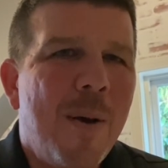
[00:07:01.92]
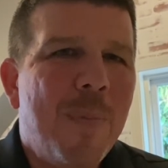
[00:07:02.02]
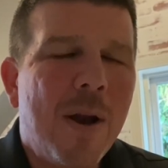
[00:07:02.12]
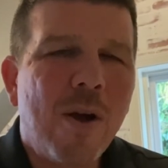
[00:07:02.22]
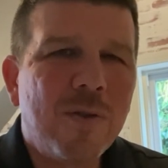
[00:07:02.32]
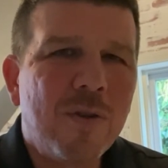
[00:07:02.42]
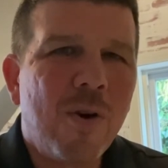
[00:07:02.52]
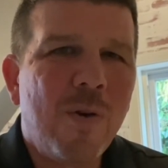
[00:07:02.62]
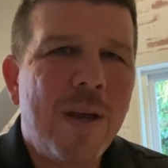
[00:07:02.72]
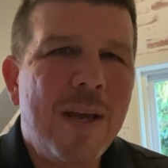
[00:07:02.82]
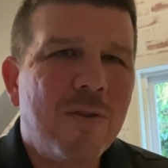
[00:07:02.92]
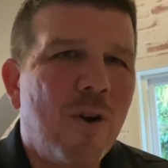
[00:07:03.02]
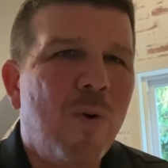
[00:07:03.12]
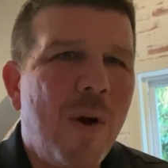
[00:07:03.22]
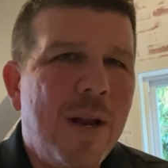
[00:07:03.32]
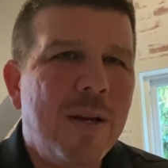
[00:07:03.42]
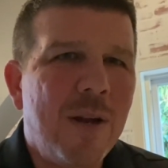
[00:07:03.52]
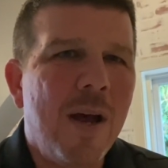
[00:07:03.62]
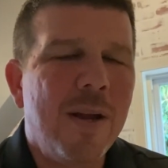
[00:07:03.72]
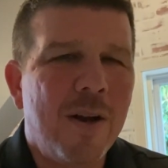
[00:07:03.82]
but also He has already
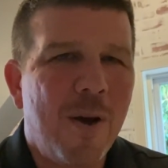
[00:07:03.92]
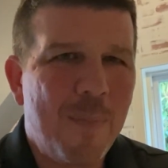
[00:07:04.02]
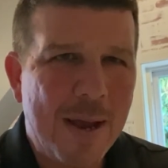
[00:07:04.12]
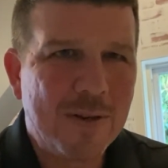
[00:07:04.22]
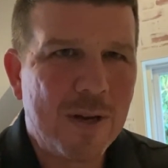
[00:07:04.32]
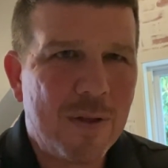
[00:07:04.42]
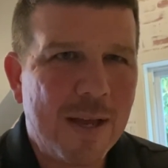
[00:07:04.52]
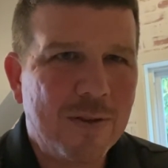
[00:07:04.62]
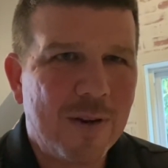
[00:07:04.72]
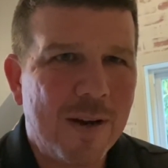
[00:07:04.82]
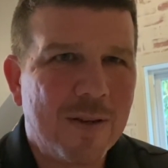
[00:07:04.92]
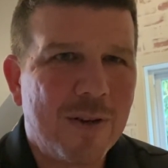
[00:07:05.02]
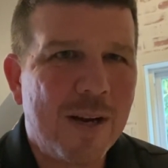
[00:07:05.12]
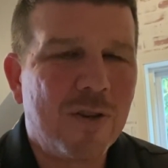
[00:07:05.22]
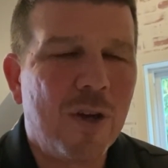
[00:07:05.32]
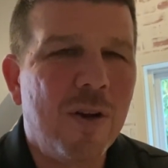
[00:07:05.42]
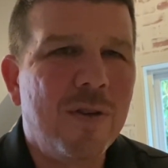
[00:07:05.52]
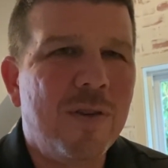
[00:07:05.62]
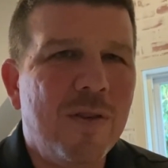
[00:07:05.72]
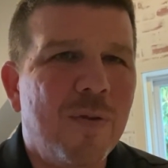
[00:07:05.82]
done amazing things in us, and it's a good
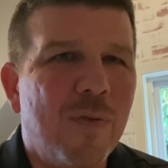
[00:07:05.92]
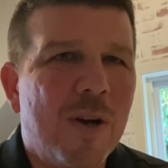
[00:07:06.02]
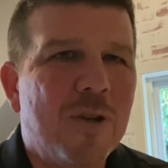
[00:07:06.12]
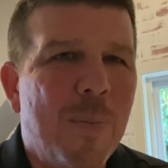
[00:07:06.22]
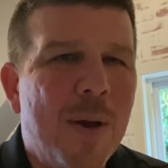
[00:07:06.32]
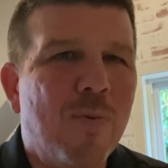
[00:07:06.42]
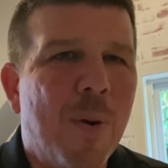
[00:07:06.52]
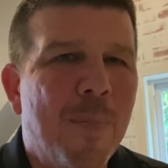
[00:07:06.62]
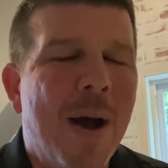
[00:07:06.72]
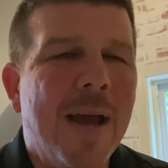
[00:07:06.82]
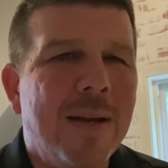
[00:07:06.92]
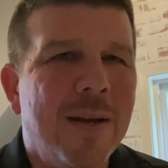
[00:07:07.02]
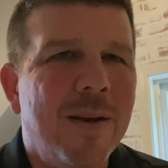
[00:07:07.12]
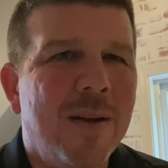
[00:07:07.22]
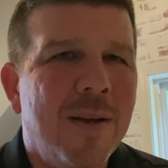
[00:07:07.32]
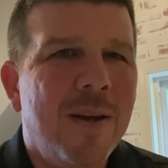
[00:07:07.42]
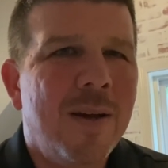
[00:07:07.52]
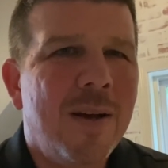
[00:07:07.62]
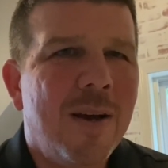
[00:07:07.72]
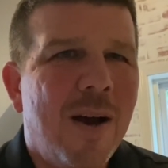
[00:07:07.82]
season for us to be reminded
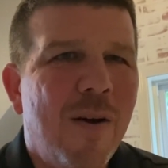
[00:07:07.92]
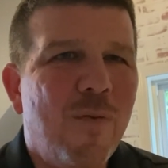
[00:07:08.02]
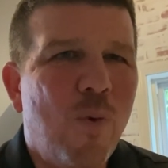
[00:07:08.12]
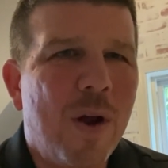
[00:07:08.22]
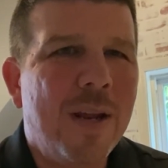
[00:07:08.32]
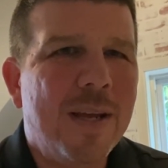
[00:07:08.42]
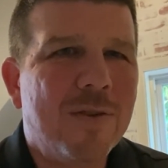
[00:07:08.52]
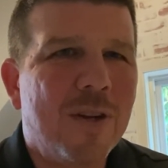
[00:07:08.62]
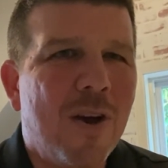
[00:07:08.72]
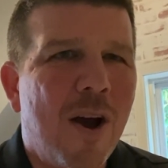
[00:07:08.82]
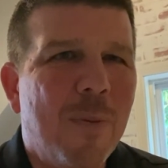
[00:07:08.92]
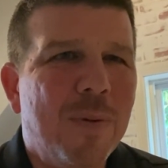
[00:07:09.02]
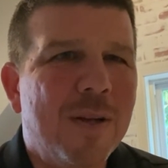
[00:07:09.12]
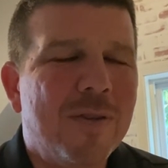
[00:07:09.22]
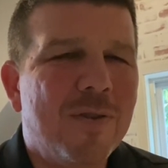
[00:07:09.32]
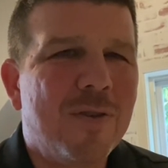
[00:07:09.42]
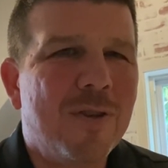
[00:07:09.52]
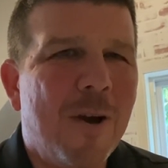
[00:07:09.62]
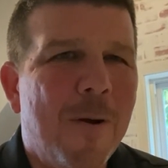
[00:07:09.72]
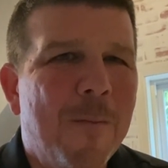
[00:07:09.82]
of what He has accomplished.
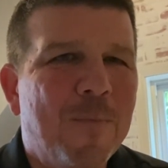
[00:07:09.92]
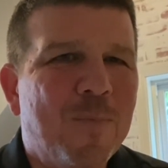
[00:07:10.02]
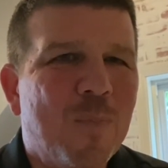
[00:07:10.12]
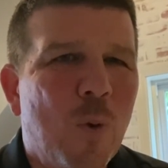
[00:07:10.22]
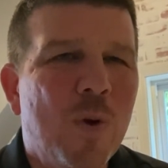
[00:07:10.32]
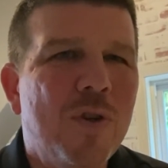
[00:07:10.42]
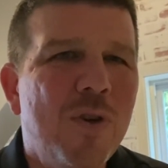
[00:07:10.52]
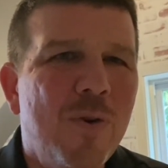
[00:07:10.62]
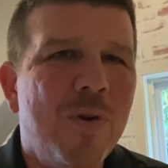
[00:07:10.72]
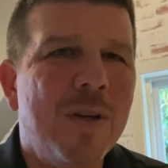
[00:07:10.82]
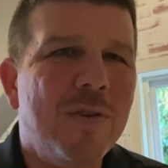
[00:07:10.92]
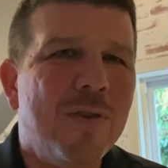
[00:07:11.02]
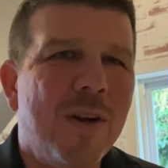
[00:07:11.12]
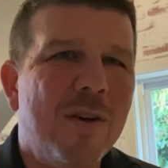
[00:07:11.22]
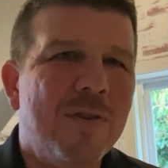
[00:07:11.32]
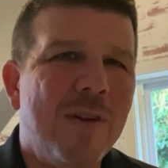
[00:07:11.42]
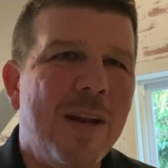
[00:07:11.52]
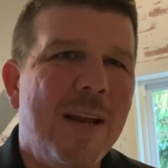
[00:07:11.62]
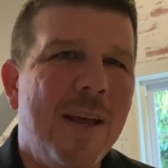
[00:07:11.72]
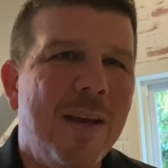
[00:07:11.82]
So, would you consider
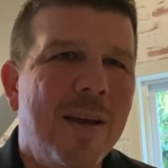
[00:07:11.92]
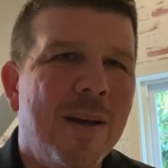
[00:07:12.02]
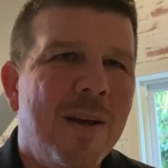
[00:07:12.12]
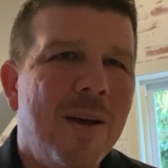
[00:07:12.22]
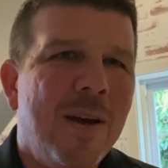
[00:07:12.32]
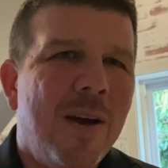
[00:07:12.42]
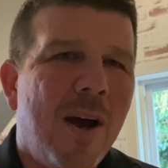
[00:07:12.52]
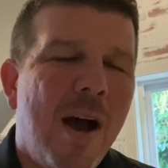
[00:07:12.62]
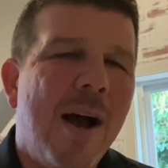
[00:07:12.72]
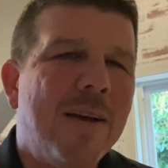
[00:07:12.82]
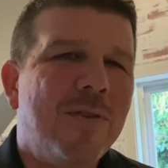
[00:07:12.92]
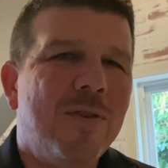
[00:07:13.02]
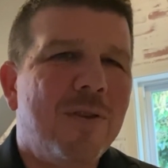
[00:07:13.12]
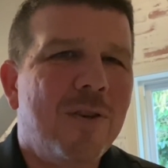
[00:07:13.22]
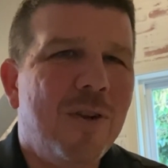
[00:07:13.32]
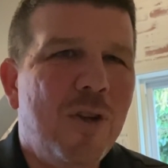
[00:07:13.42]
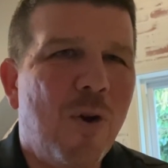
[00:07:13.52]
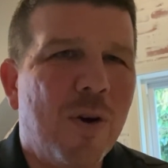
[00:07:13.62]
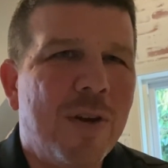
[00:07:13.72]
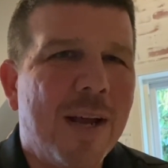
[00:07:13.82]
sending us
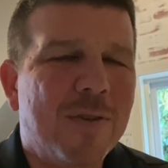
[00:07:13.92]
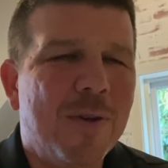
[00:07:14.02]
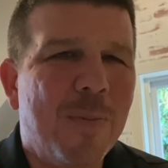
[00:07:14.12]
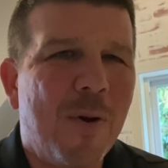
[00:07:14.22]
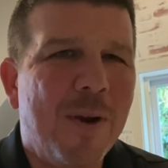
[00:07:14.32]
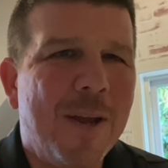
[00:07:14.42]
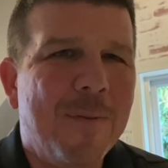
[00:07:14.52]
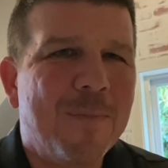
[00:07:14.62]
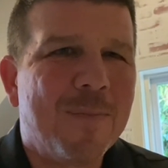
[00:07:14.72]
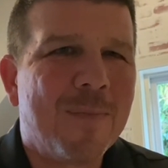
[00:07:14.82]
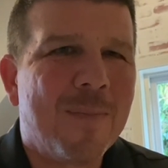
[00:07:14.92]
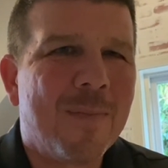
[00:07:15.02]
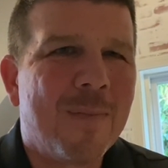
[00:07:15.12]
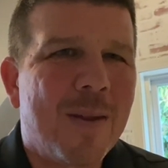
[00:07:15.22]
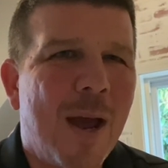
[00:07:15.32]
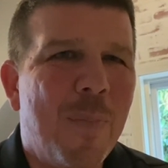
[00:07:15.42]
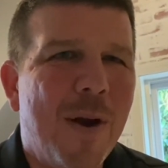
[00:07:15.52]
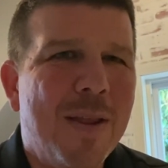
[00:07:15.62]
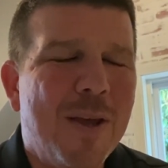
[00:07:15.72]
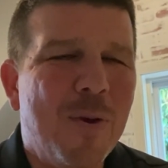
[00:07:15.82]
your testimony? I
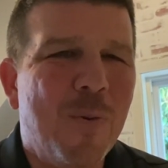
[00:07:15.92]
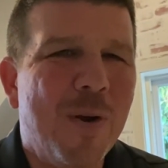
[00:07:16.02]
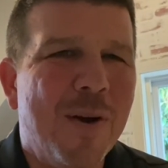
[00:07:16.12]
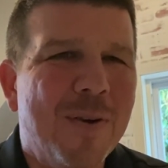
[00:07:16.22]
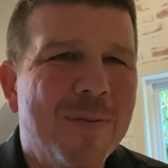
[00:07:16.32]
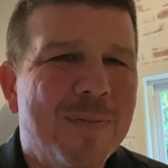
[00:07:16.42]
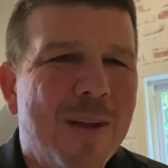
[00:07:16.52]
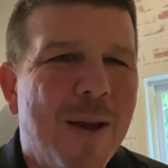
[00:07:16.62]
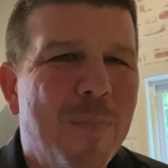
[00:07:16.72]
pray that you will. God